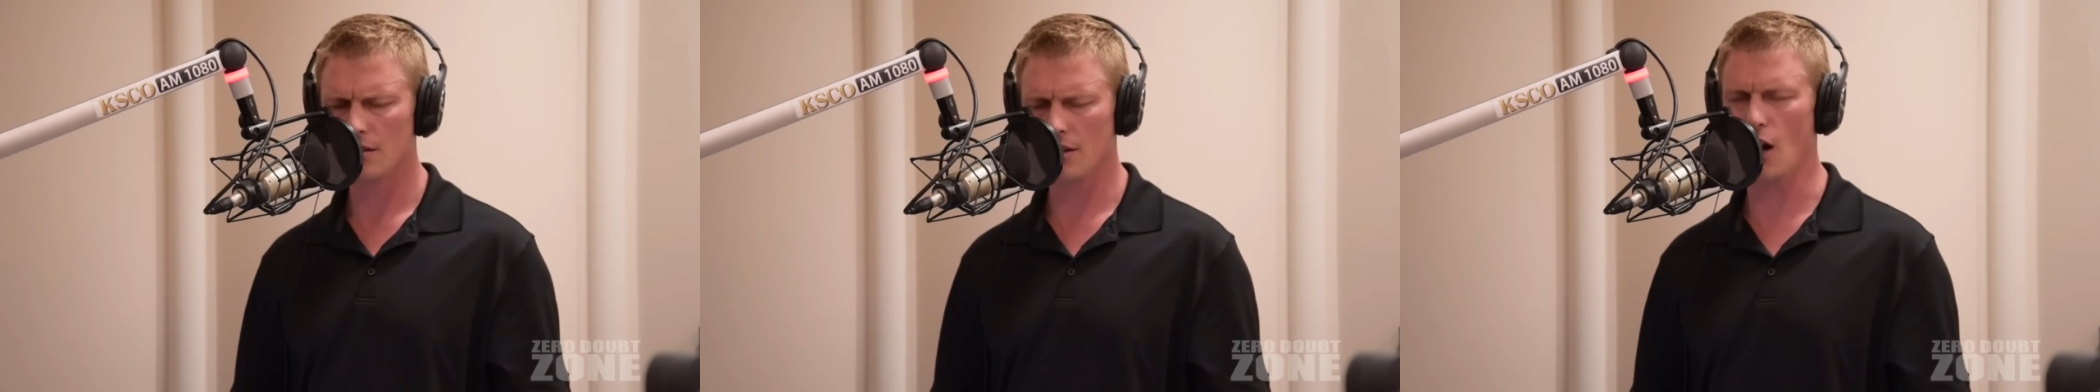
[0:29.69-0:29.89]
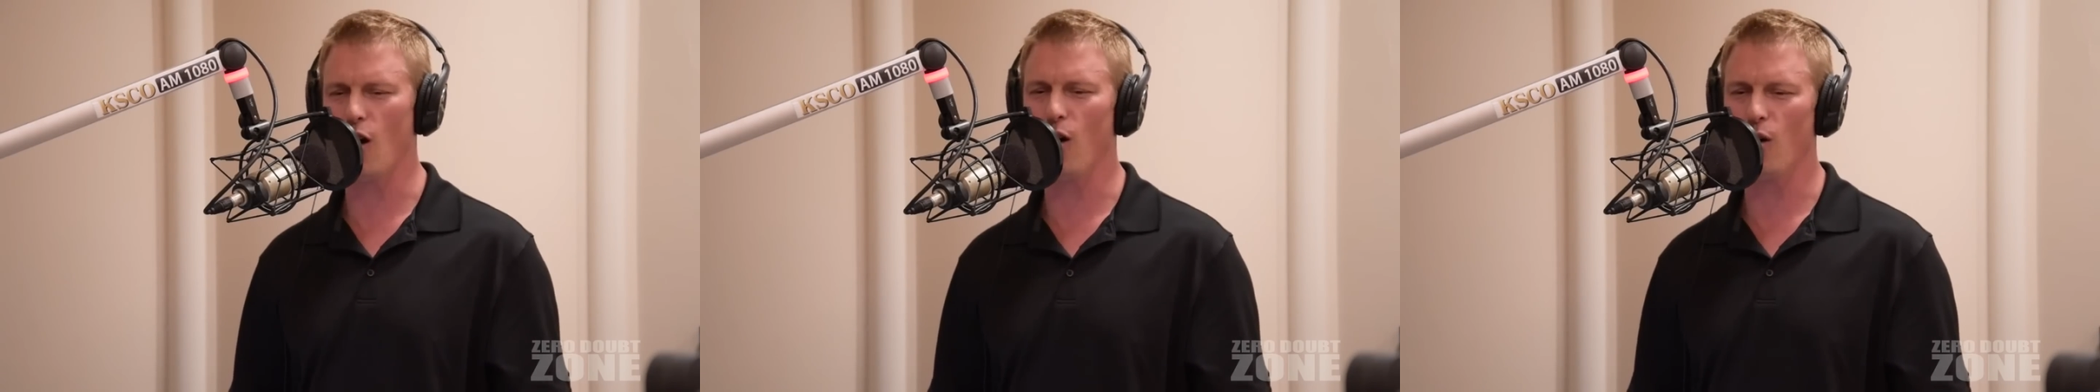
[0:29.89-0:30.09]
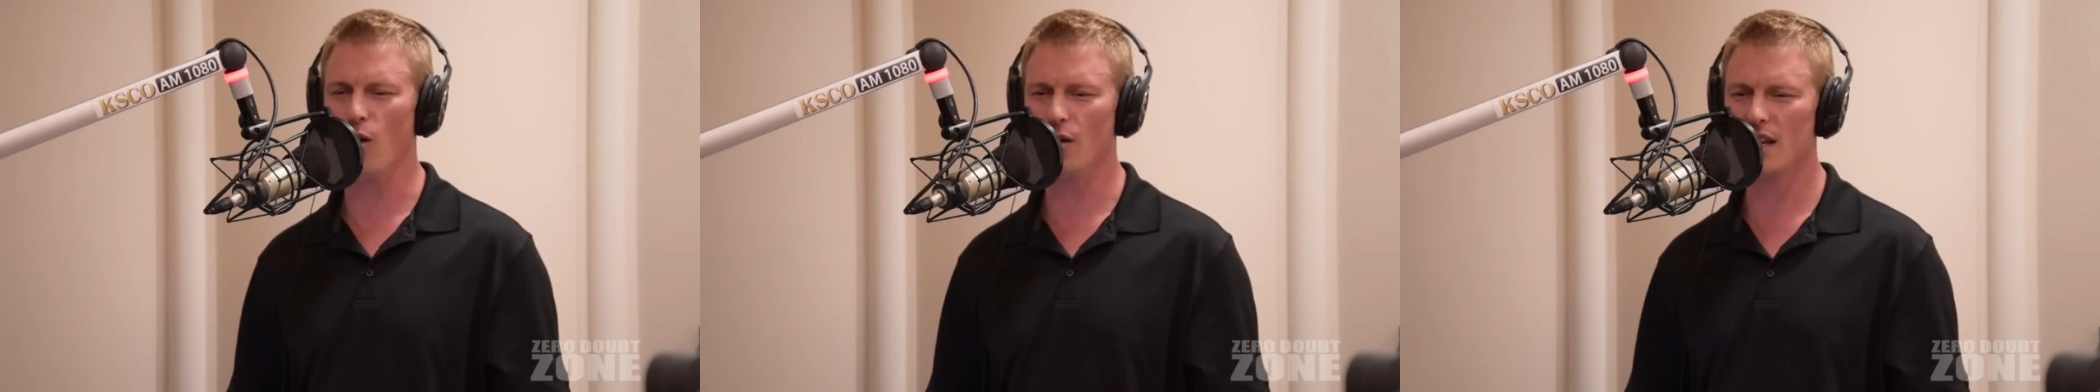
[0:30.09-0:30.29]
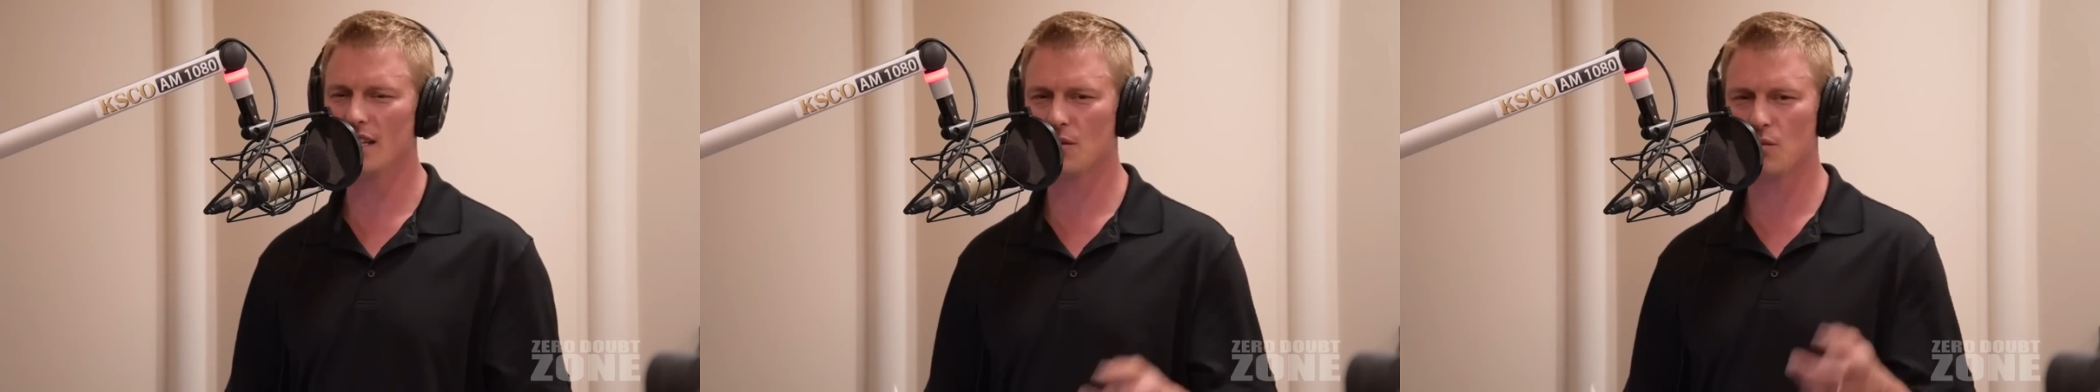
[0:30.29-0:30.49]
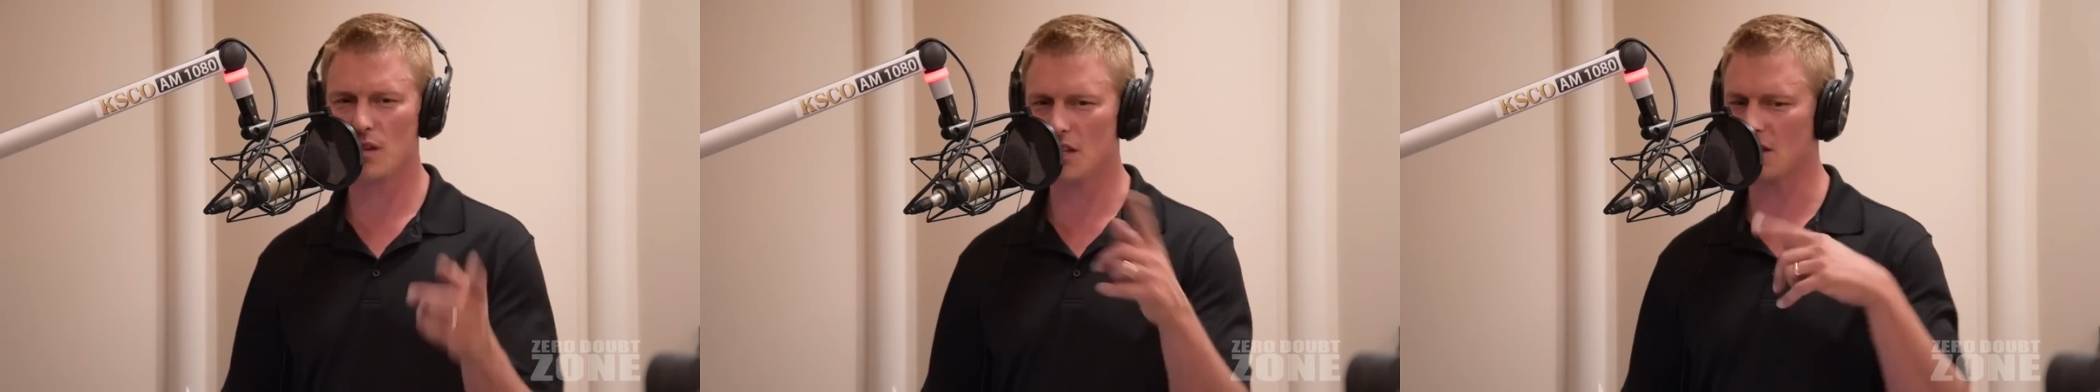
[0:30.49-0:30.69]
No, we
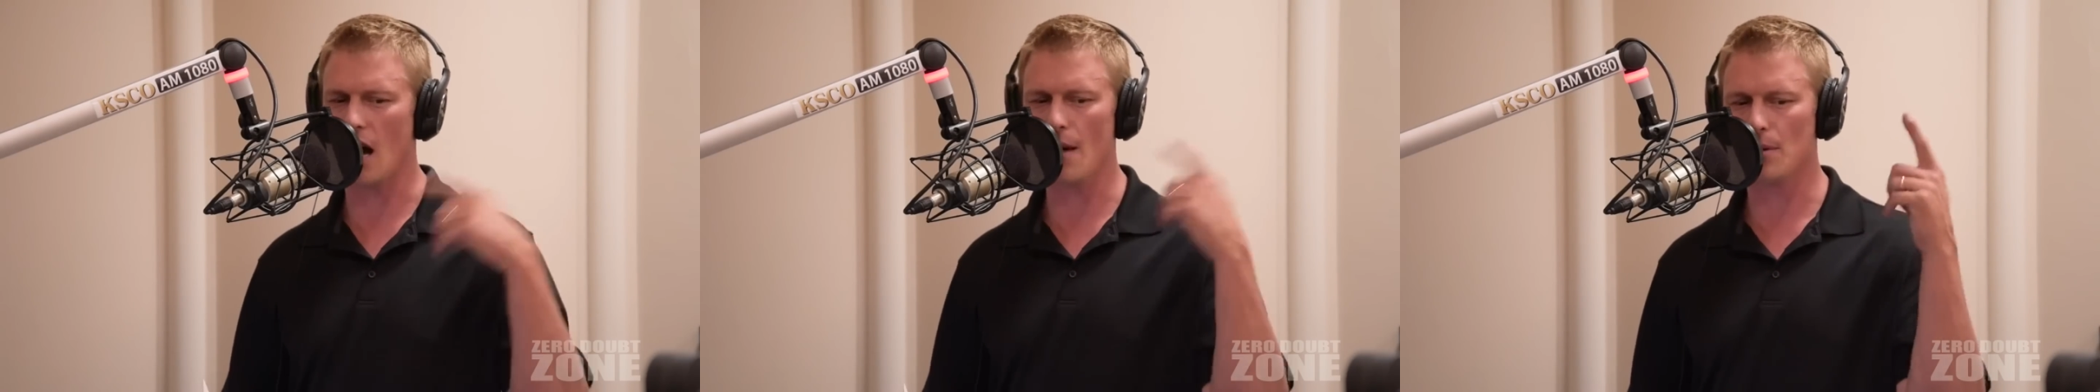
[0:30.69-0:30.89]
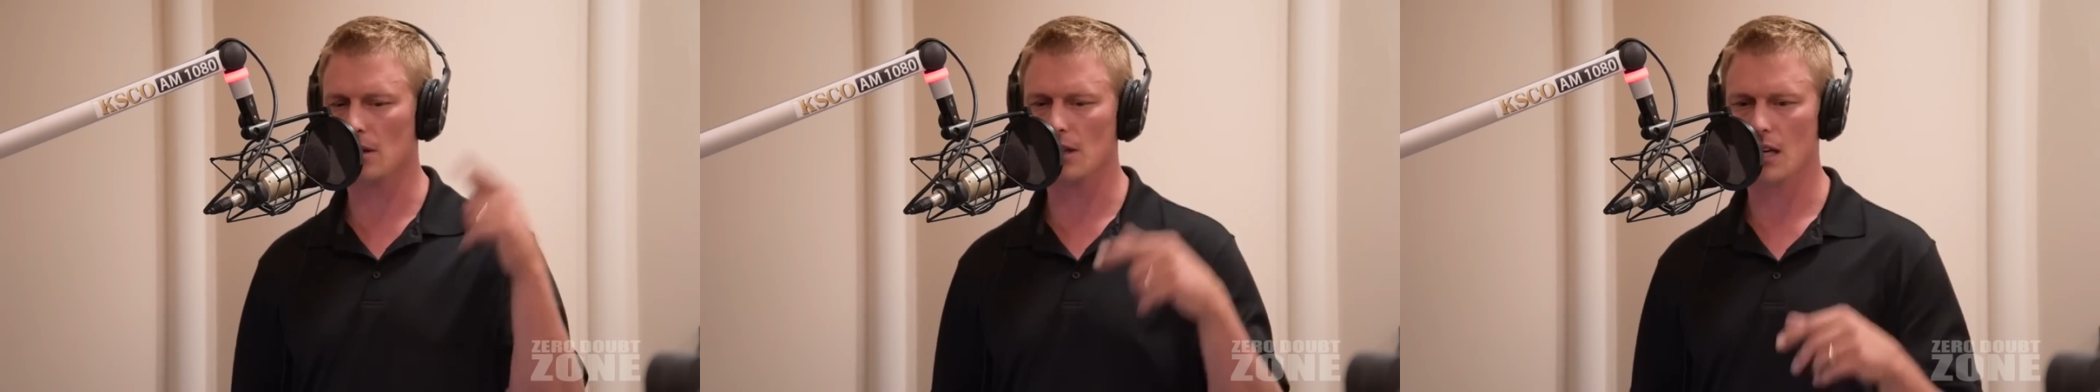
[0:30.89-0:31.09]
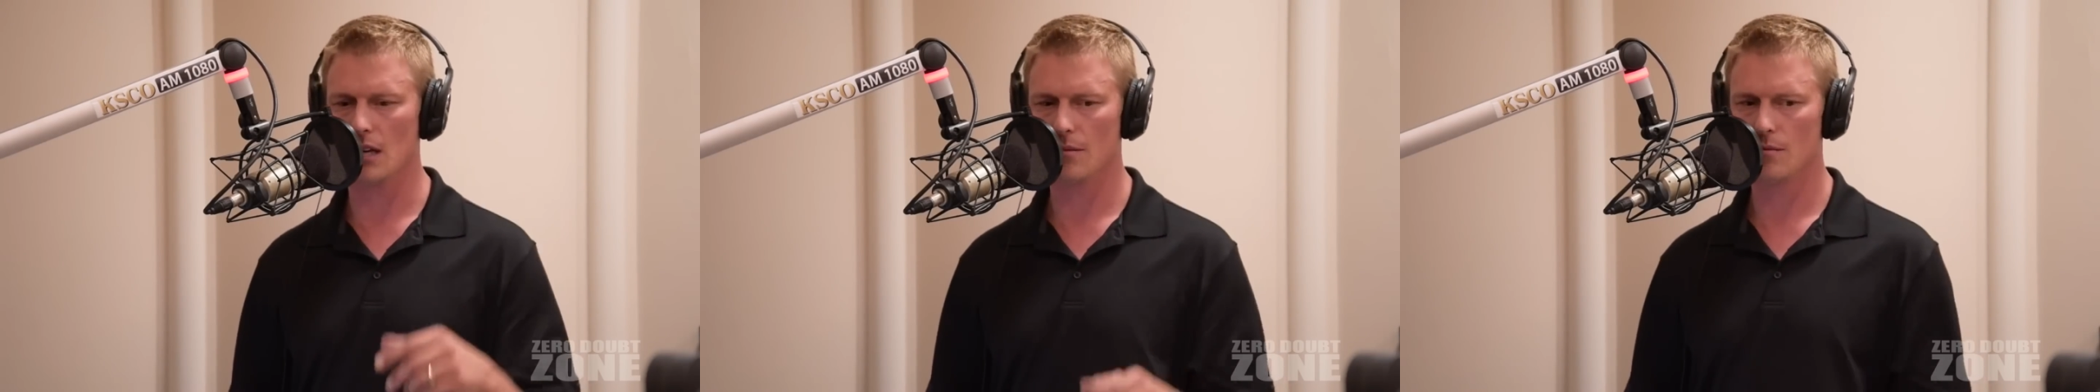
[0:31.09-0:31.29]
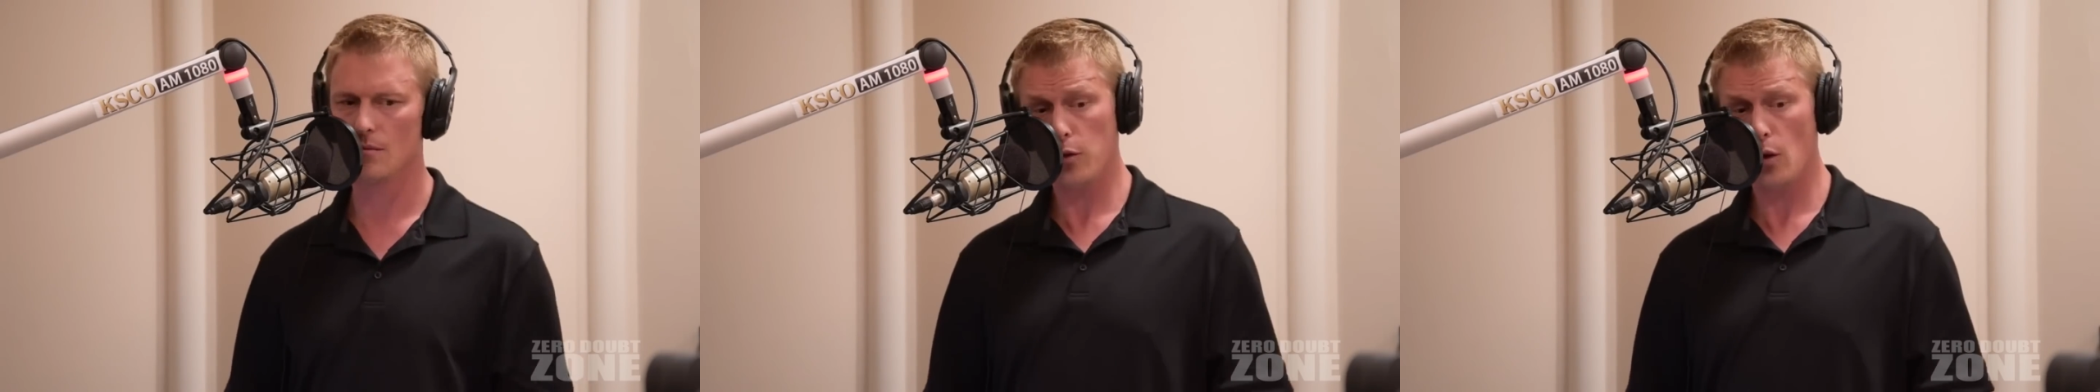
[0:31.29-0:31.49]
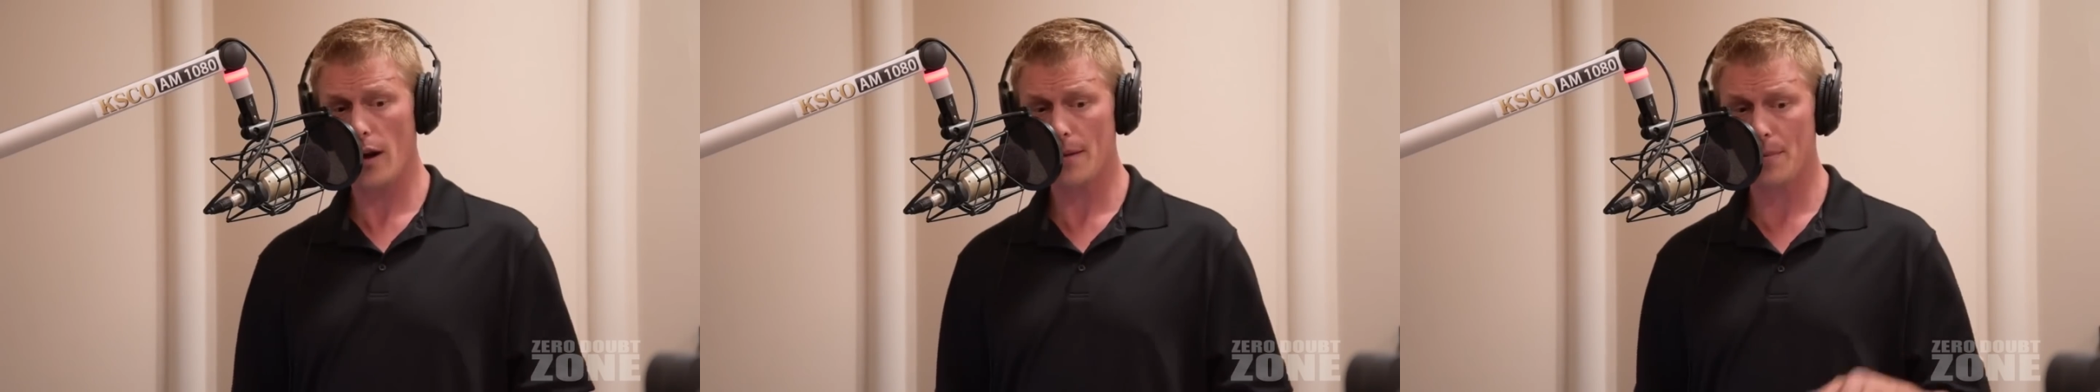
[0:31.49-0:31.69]
just topically.
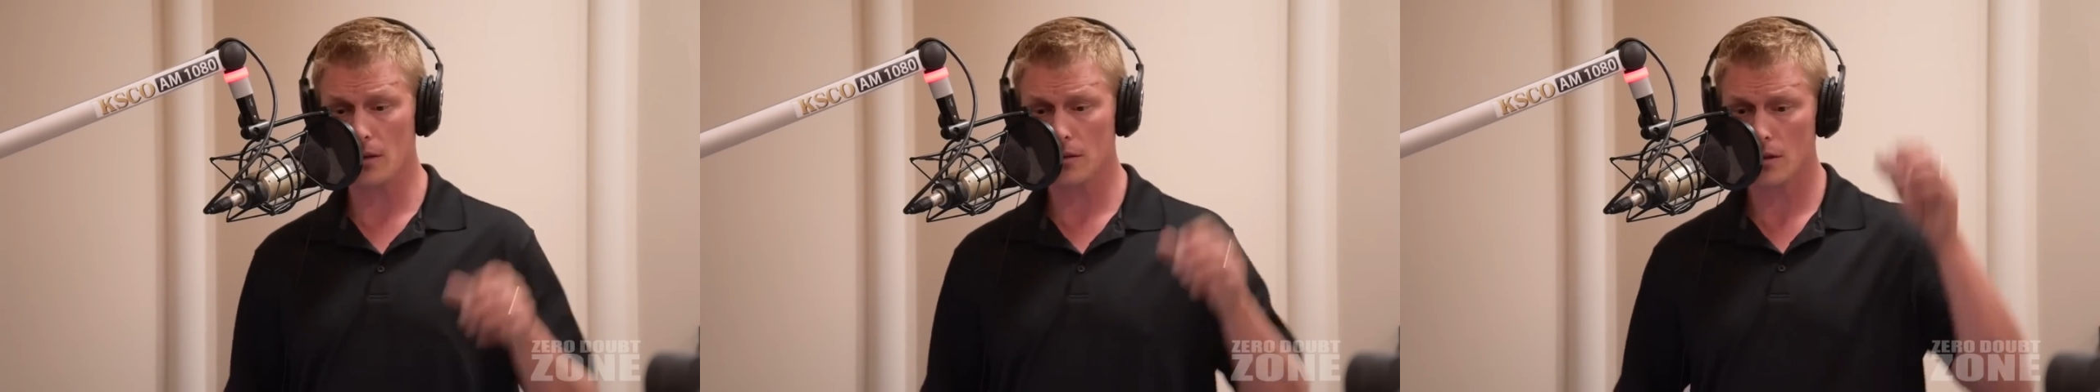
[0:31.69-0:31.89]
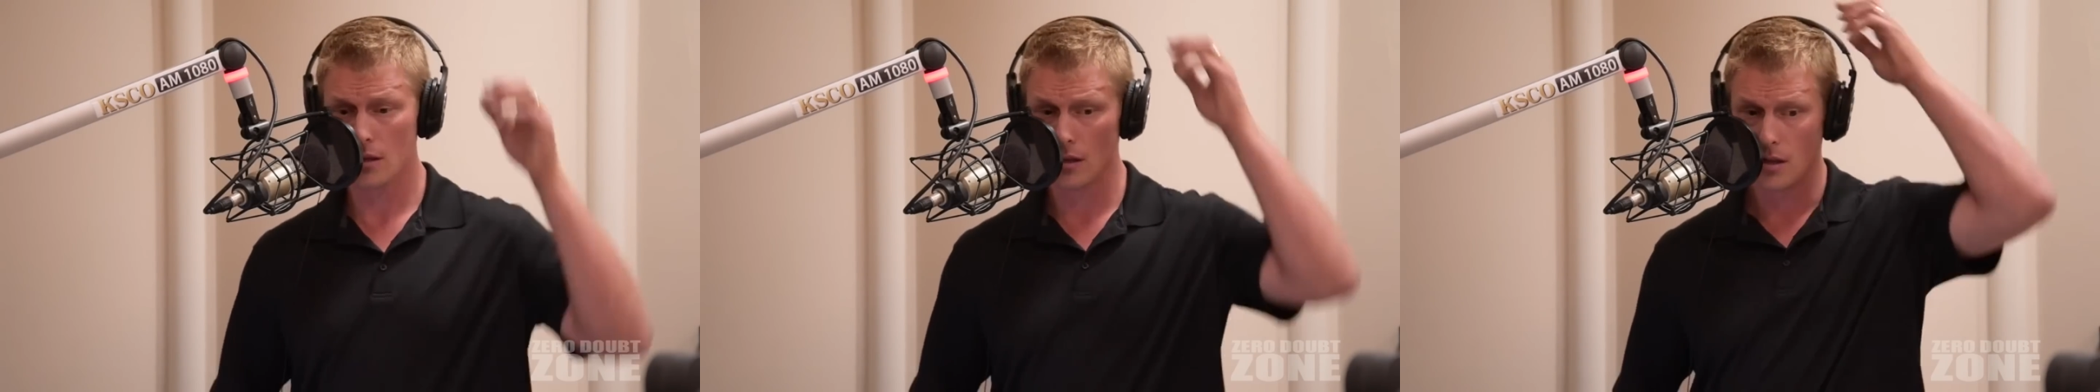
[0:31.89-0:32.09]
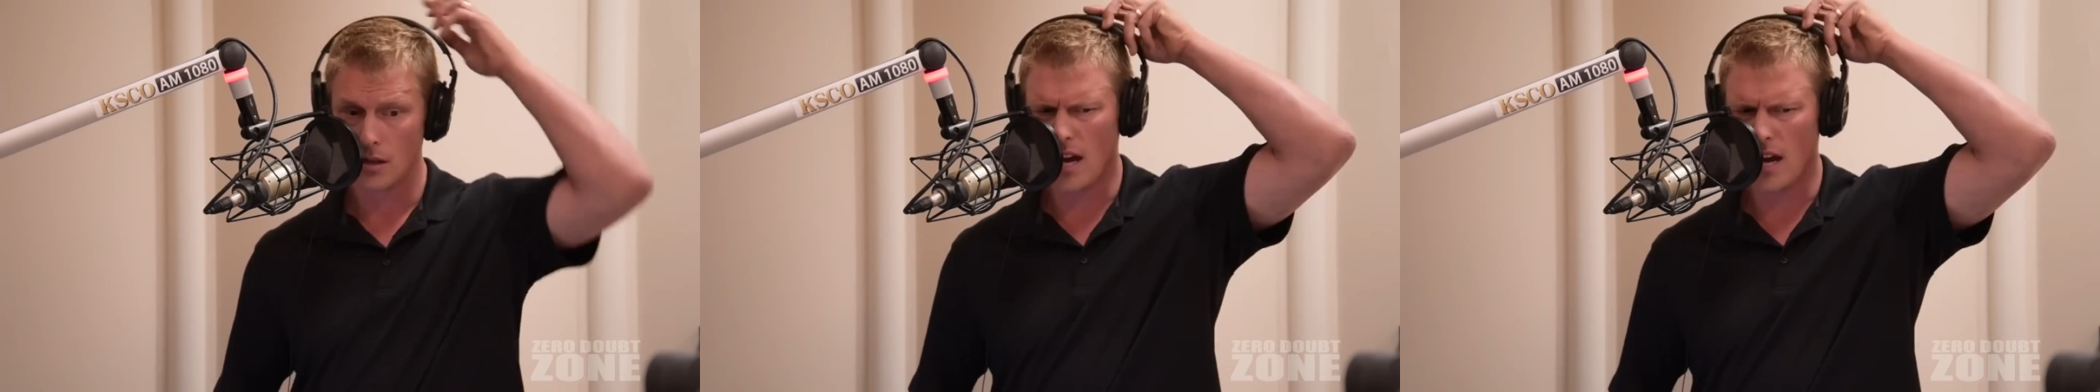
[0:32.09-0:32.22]
No fluoride pills.